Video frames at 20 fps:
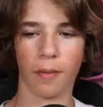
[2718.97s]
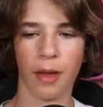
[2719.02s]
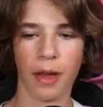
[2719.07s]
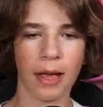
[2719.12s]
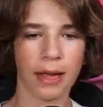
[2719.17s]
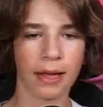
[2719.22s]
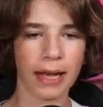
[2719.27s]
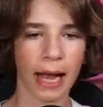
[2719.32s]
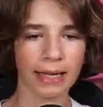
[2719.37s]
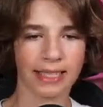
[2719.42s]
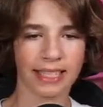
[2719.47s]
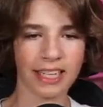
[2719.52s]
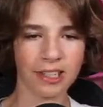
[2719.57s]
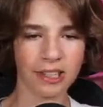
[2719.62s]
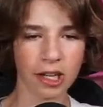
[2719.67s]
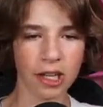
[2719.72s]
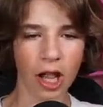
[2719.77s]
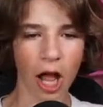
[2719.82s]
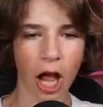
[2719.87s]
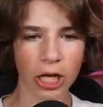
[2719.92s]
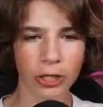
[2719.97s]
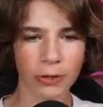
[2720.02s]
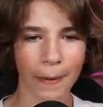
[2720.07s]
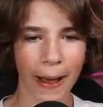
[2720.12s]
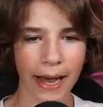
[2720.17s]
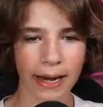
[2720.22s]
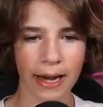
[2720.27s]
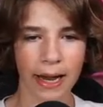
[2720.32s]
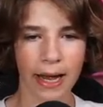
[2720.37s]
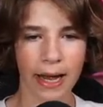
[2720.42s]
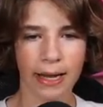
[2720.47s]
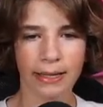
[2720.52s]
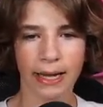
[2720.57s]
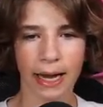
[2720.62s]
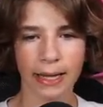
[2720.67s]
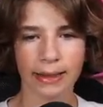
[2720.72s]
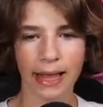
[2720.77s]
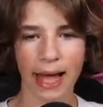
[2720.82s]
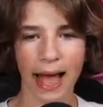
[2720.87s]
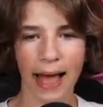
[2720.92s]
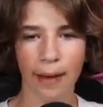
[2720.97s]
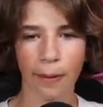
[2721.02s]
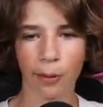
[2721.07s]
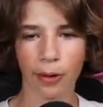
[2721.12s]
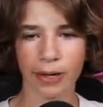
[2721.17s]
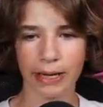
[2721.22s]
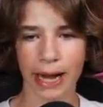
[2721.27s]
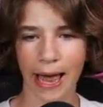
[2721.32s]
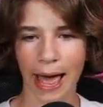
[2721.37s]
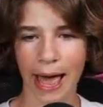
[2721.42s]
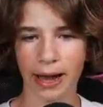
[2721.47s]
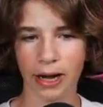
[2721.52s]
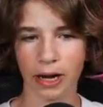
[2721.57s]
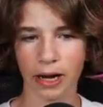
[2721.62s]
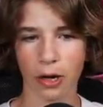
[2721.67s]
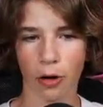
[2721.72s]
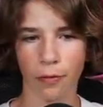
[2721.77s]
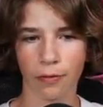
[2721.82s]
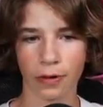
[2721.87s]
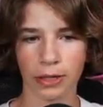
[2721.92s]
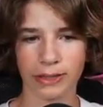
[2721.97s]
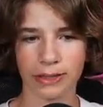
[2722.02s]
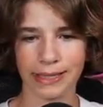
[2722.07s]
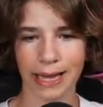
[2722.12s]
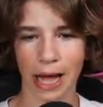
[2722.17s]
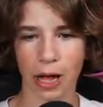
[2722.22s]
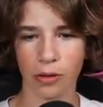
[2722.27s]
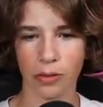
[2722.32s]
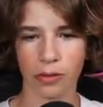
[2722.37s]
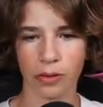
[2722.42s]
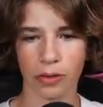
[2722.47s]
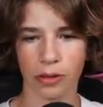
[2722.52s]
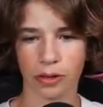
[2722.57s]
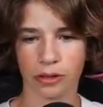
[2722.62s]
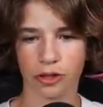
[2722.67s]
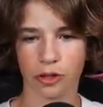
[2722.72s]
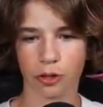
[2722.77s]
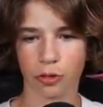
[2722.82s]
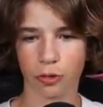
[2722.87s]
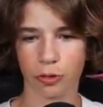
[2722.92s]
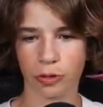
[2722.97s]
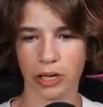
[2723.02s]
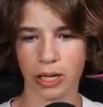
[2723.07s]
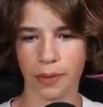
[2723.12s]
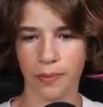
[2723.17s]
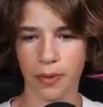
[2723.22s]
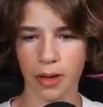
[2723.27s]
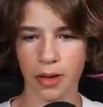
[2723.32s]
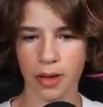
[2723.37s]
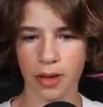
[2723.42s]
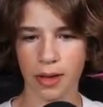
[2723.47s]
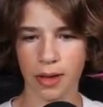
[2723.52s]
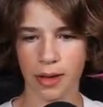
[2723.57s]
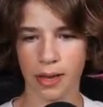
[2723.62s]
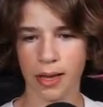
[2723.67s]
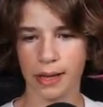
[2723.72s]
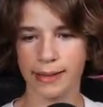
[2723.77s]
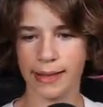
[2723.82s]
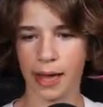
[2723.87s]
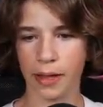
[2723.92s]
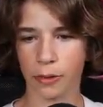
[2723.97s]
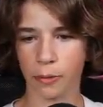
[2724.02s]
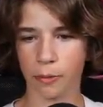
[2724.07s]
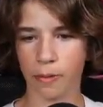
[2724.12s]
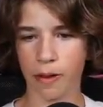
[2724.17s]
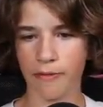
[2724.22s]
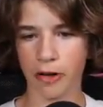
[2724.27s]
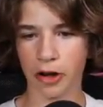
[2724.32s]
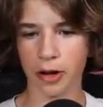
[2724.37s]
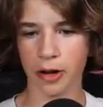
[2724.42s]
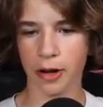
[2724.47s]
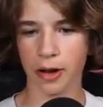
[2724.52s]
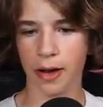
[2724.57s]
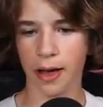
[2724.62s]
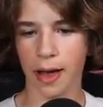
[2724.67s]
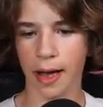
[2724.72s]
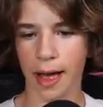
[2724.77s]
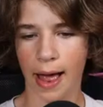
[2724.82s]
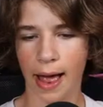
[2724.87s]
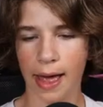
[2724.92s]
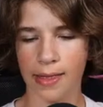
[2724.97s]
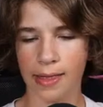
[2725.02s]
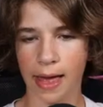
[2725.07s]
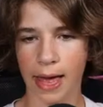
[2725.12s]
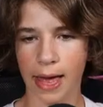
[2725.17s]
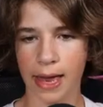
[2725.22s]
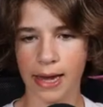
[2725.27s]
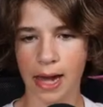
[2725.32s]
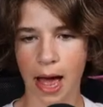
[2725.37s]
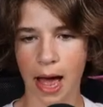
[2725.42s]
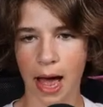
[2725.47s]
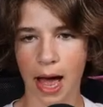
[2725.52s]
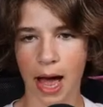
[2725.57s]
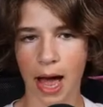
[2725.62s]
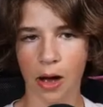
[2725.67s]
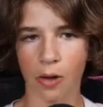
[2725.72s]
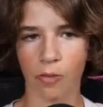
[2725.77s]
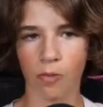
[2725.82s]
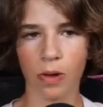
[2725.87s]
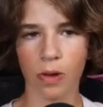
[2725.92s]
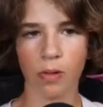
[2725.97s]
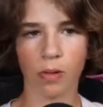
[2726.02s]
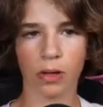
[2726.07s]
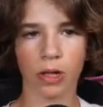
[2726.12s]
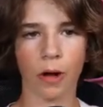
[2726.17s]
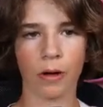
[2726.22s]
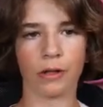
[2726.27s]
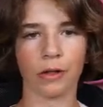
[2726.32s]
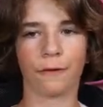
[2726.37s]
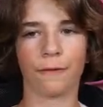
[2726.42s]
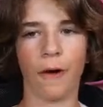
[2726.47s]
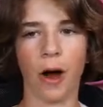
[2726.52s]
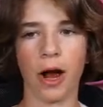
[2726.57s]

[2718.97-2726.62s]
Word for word: Guys, here's the launch pad. Take that. We're gonna head on over down the stream, down the river, and then uh, we will go as far as